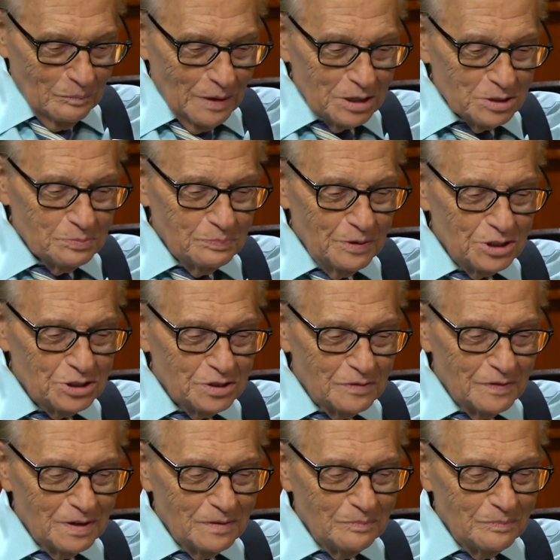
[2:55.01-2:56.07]
Best piece
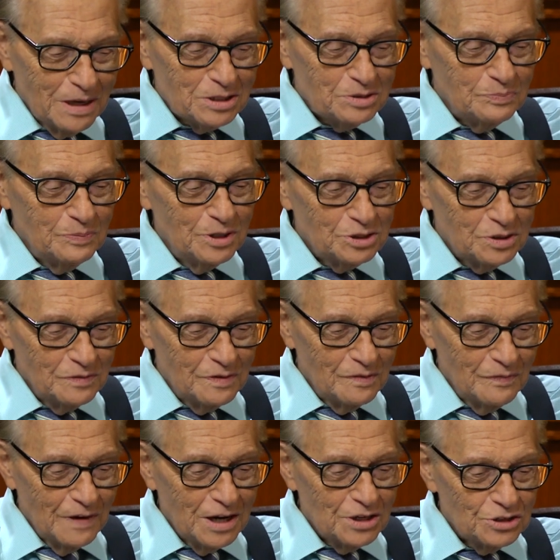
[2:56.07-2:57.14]
of best piece of
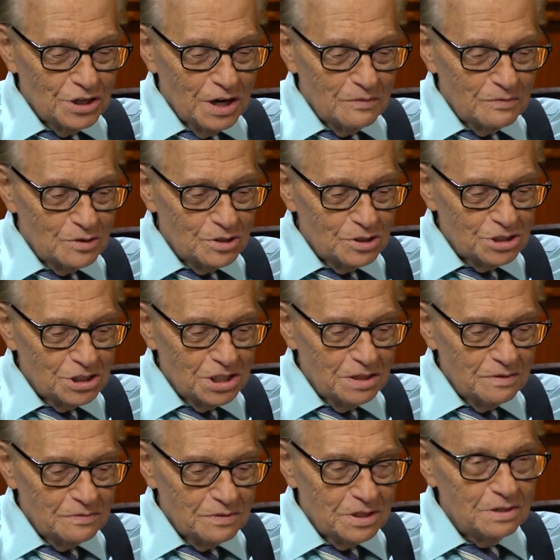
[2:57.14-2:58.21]
advice you ever received.